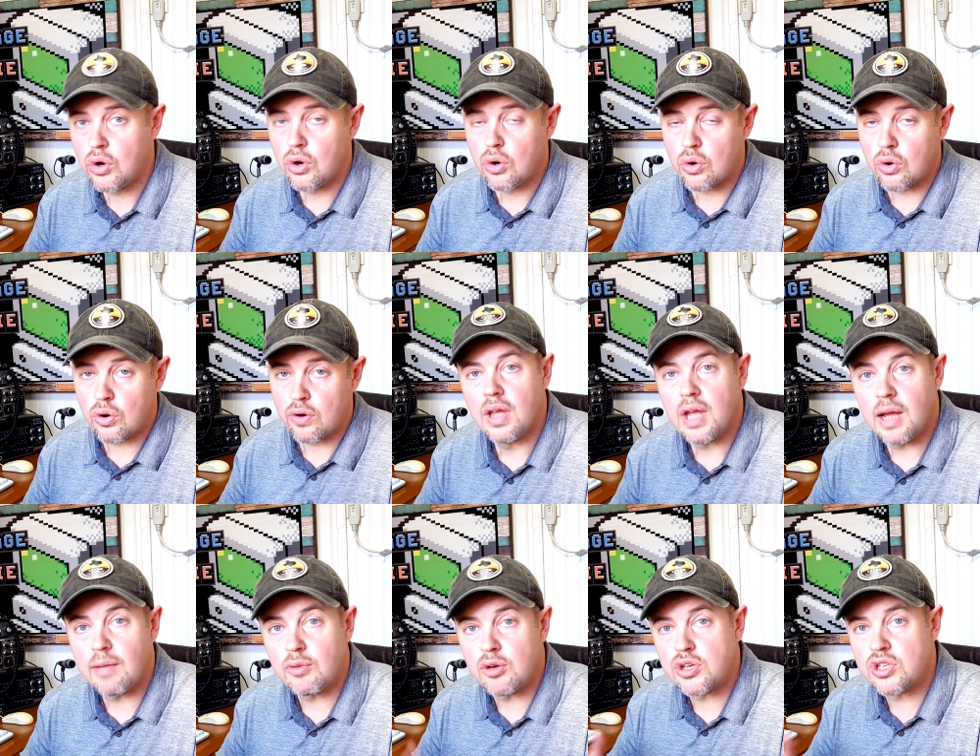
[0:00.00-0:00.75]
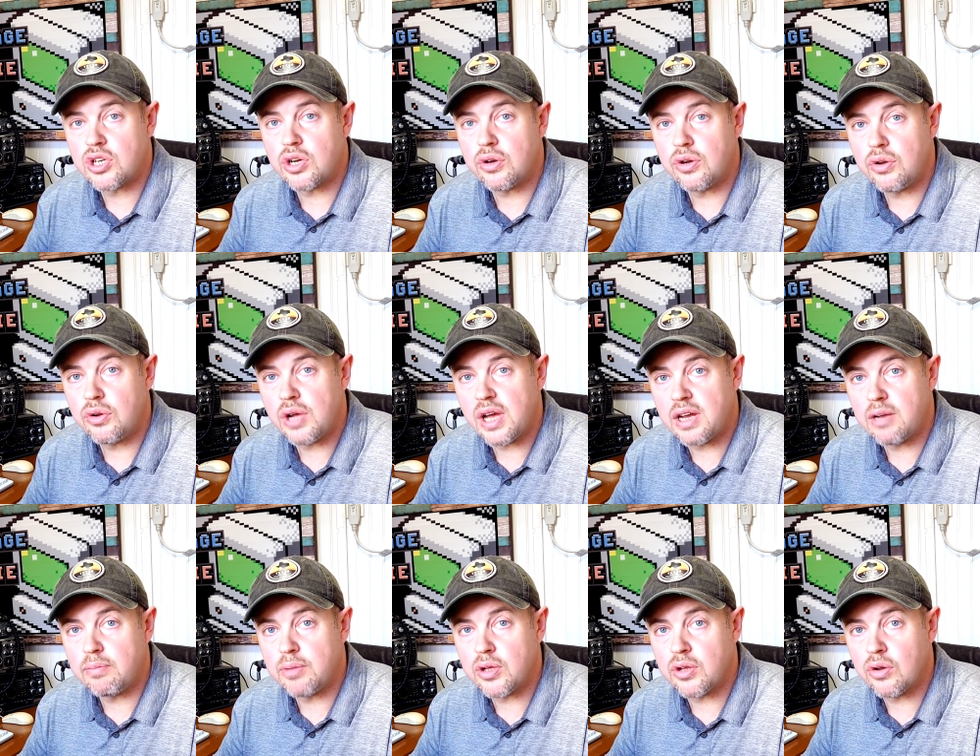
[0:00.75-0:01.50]
or I'm going to show you how to
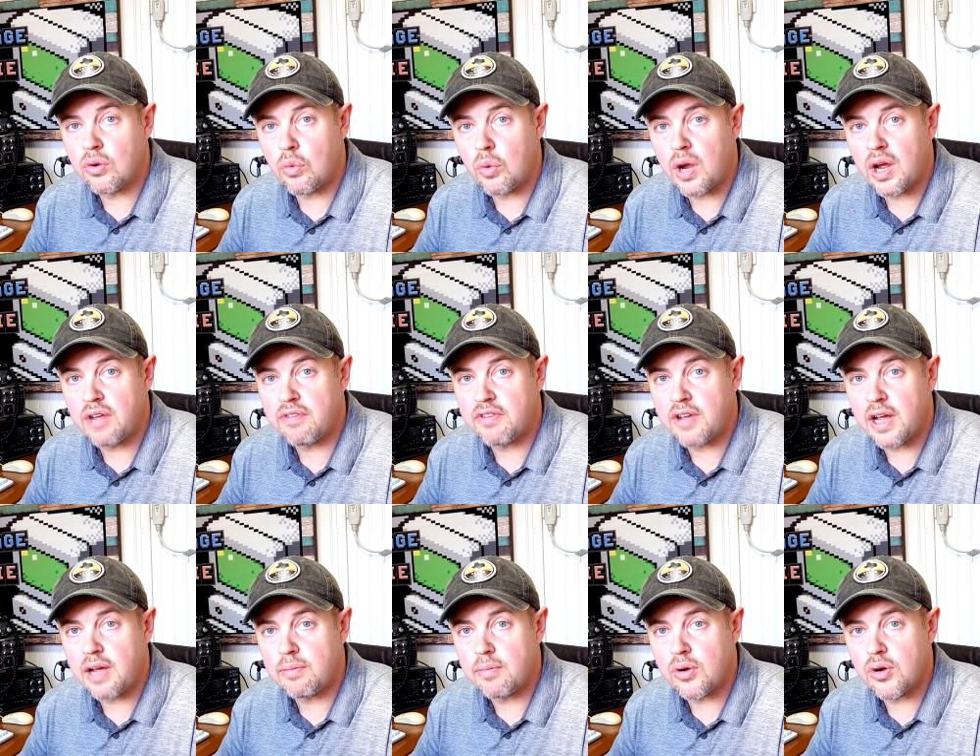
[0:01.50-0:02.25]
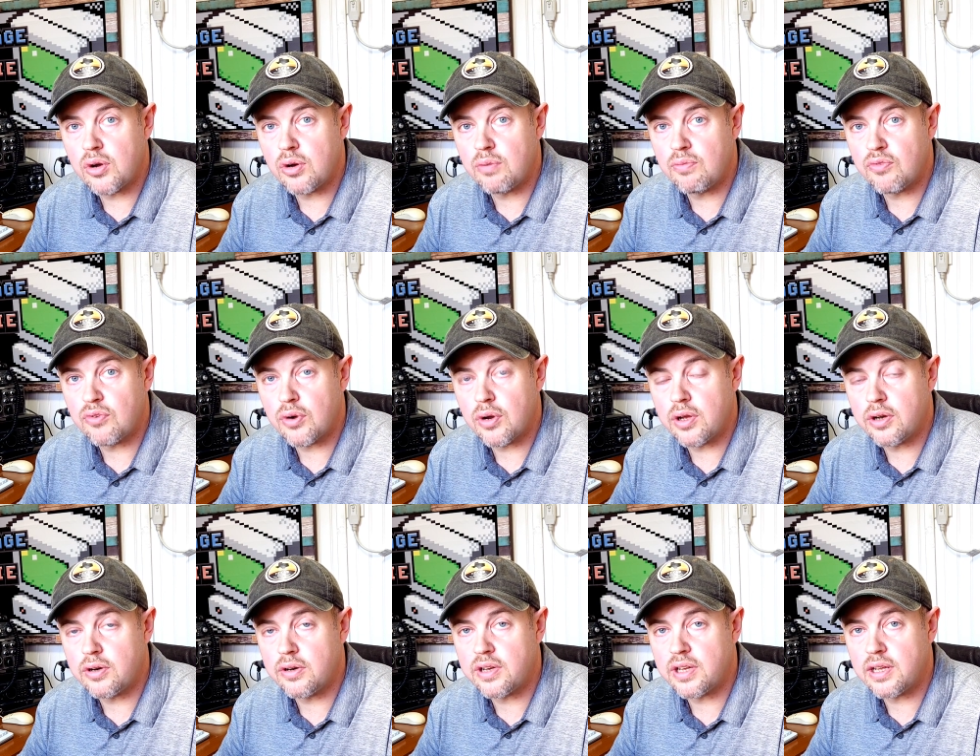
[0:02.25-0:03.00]
build a Wi-Fi modem for
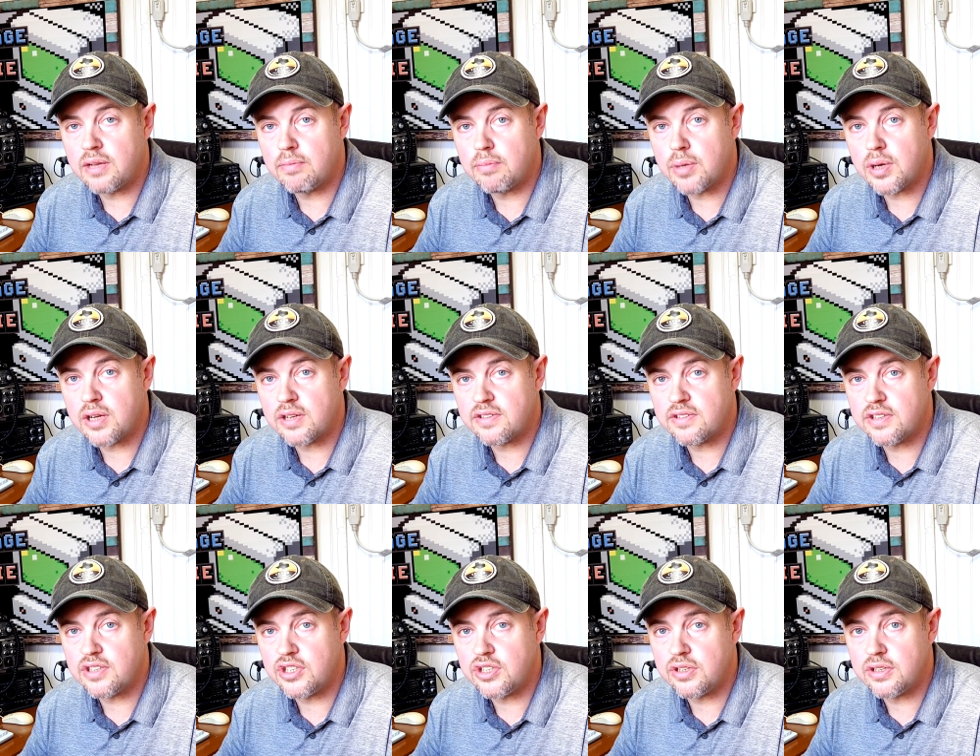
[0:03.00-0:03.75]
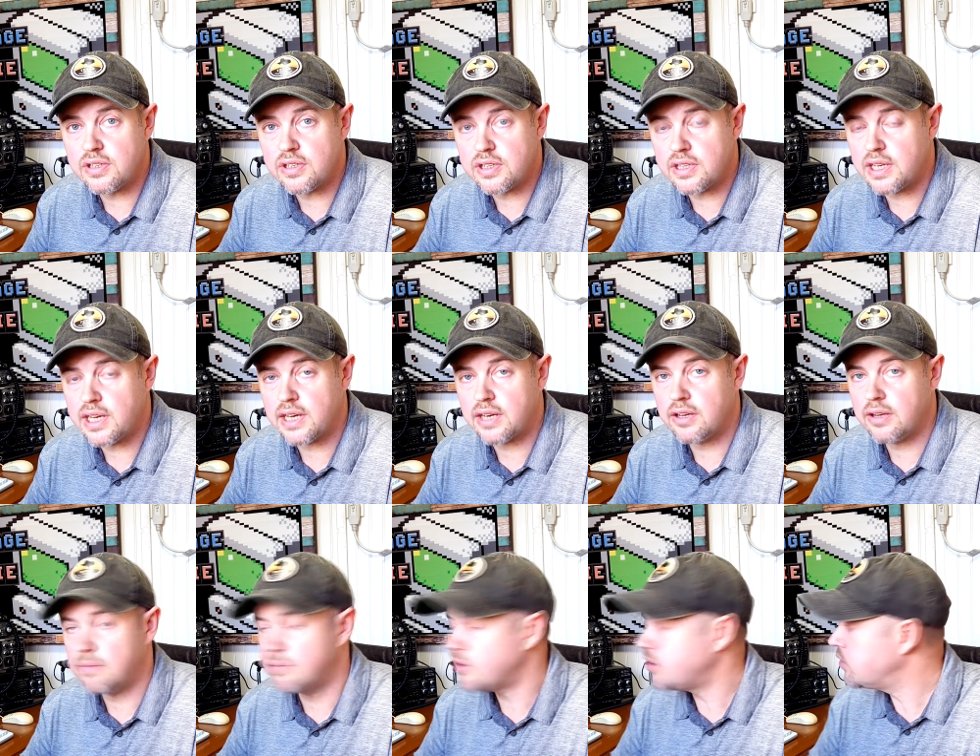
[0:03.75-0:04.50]
under 10 bucks that you can connect
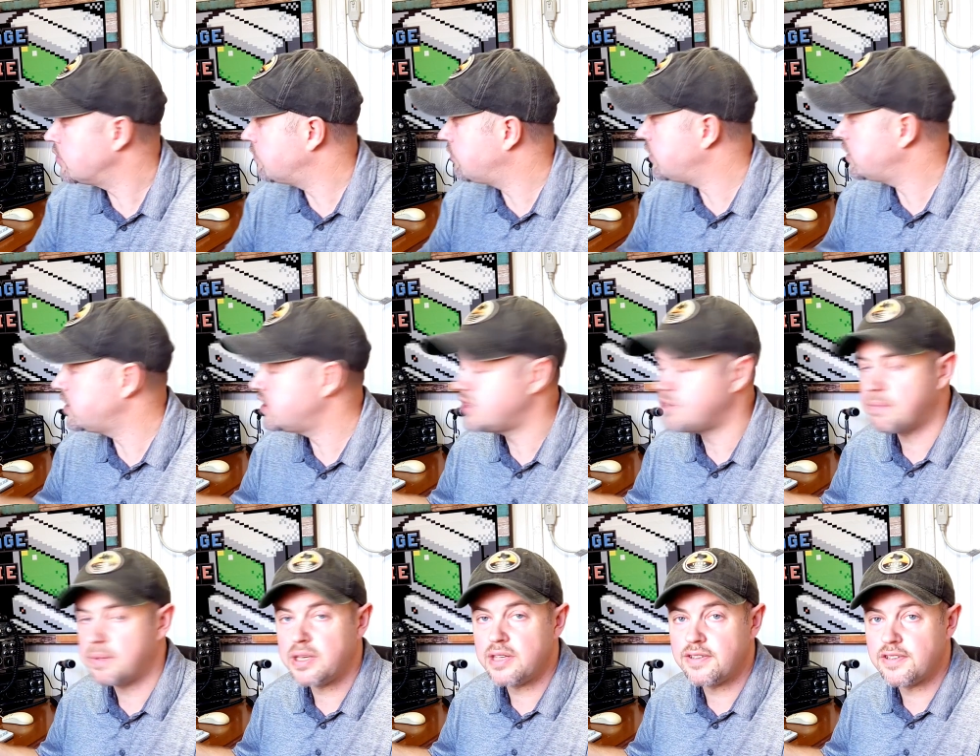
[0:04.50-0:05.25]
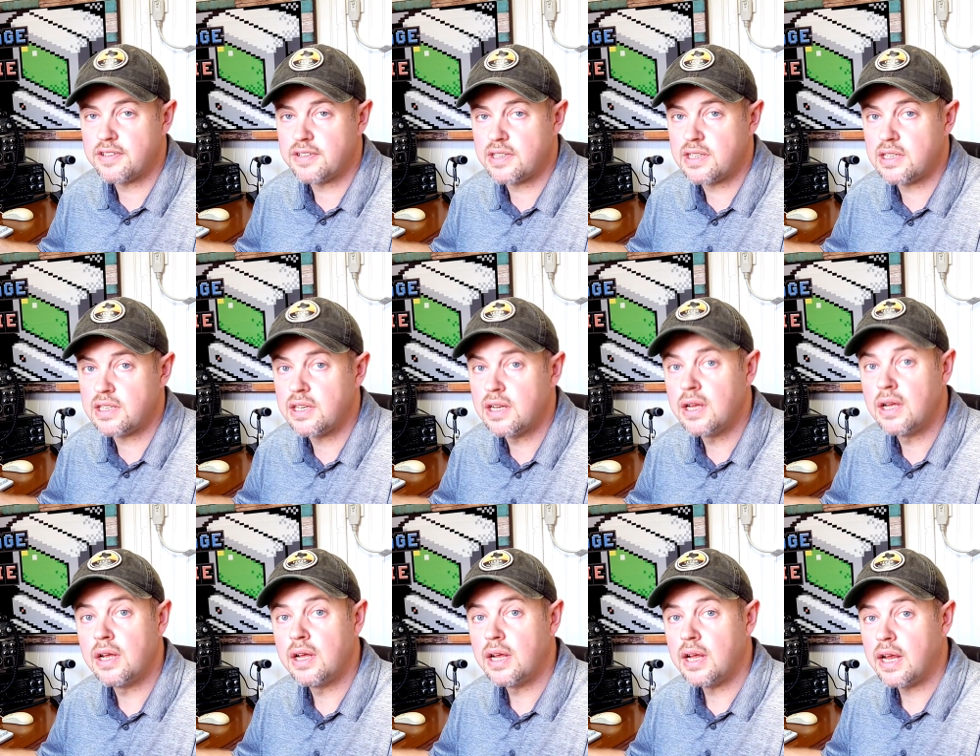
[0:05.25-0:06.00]
up to your vintage PC
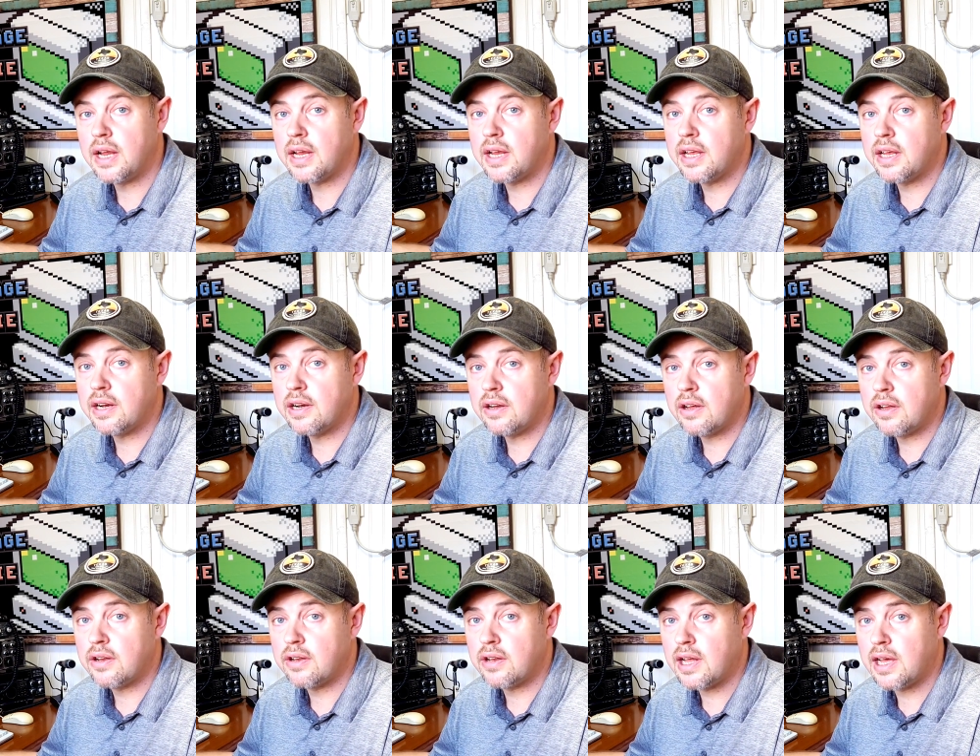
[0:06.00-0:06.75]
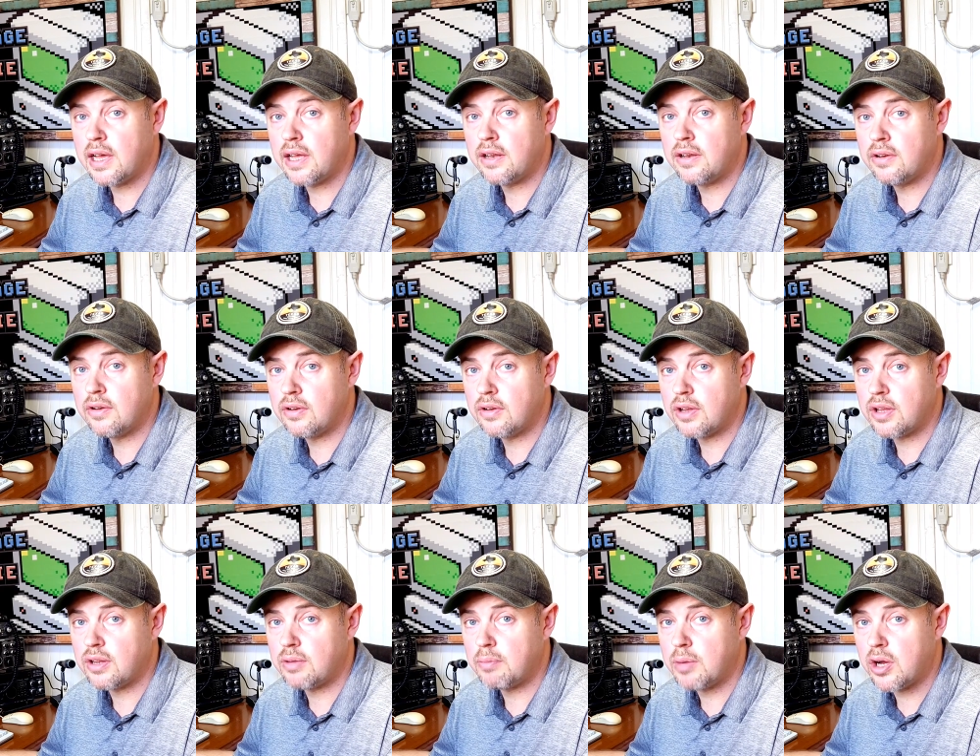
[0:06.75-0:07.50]
and get it online
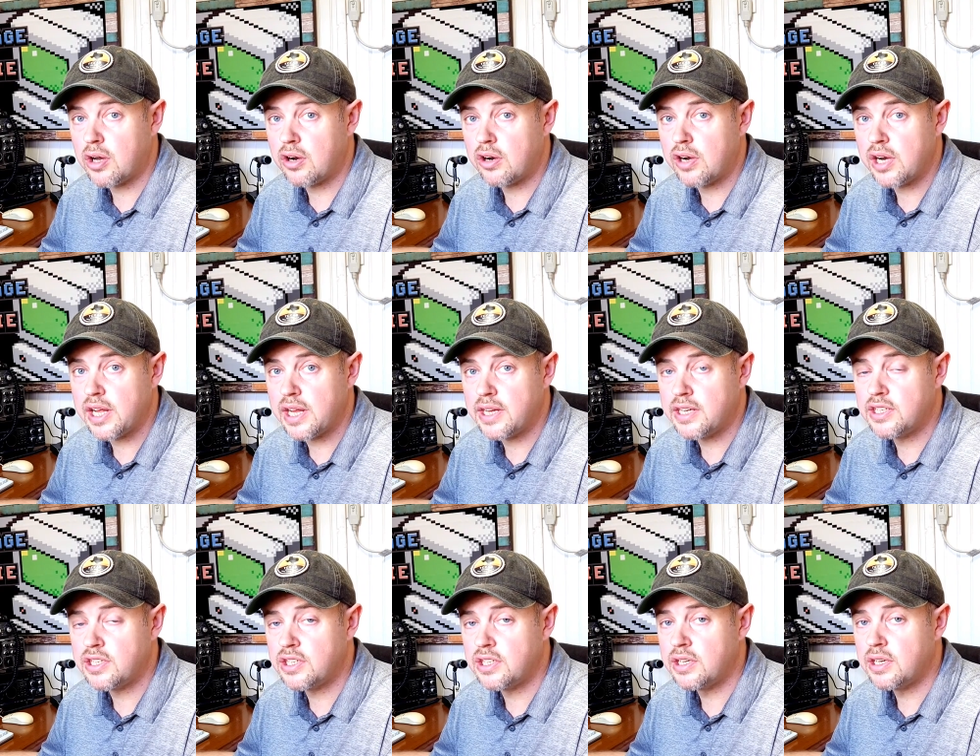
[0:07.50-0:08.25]
in the modern age.